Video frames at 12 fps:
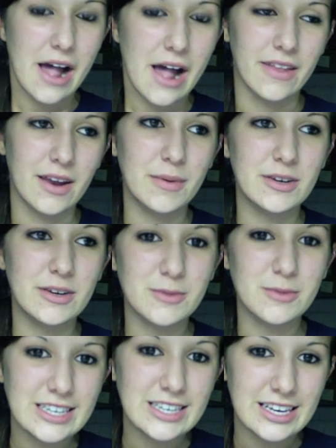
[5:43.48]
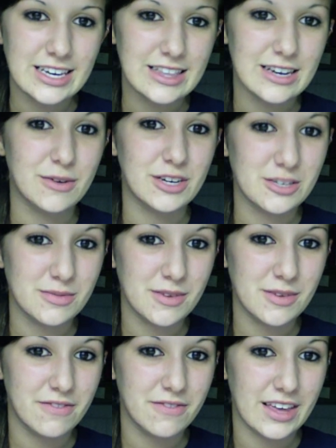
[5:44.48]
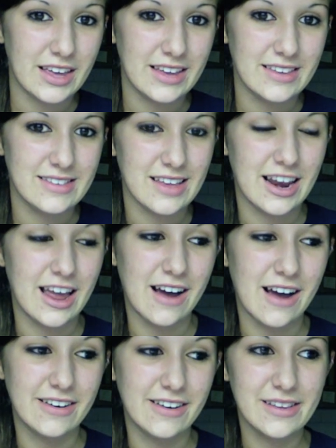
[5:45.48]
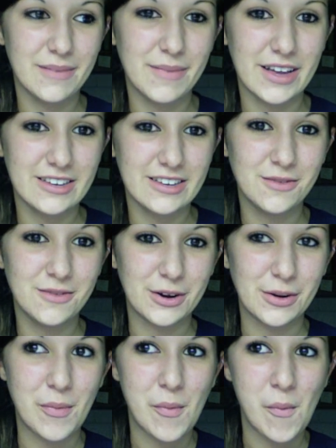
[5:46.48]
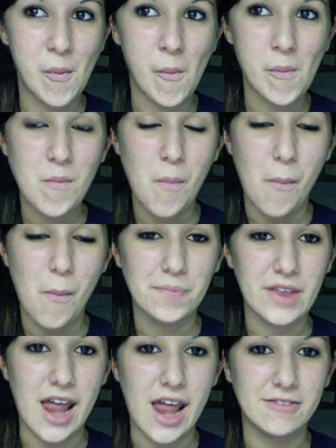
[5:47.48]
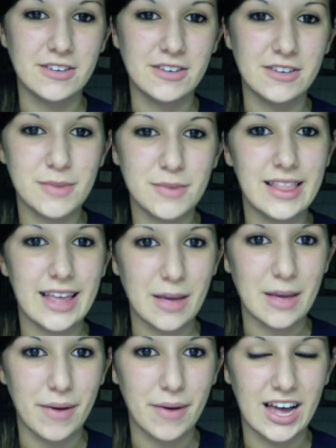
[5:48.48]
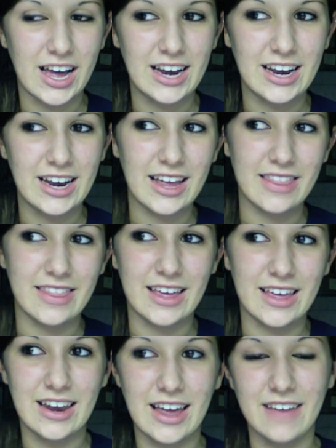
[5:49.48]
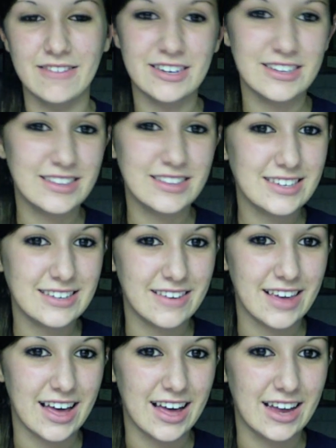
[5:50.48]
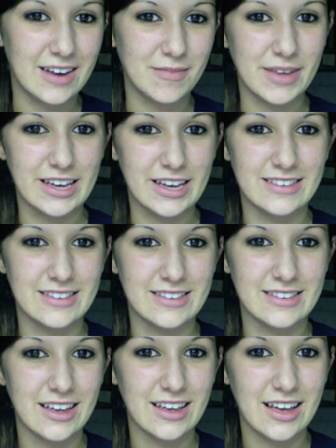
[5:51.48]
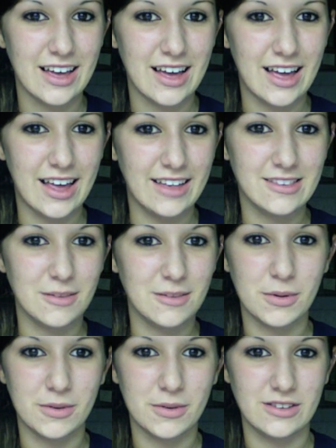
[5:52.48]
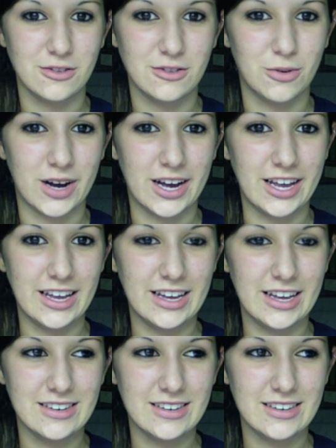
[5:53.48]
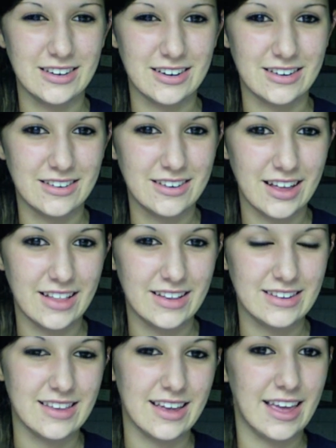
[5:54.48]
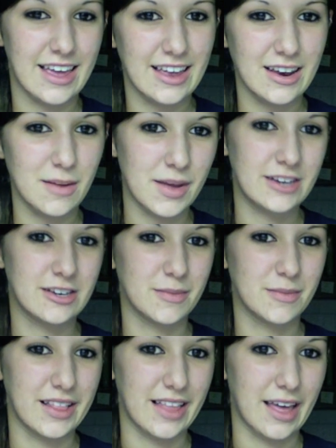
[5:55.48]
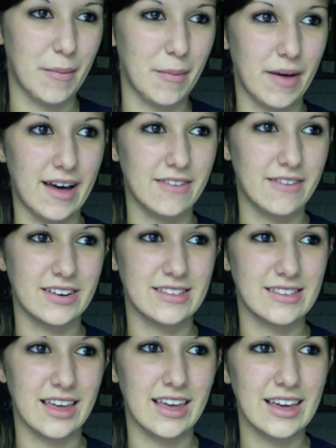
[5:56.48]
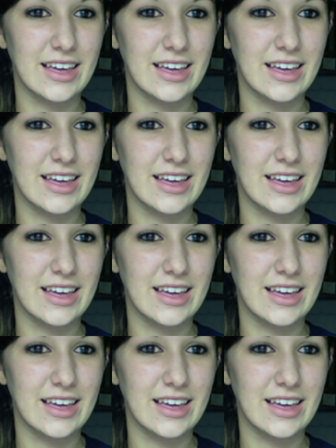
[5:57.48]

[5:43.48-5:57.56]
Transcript: then I brush my teeth and I wash my face and I always come back to the room and I have to turn my lamp on and then I have to turn the TV on because I hate sleeping when it's too quiet, you know? And then it's like I get into bed, turn my lamp off, and it's like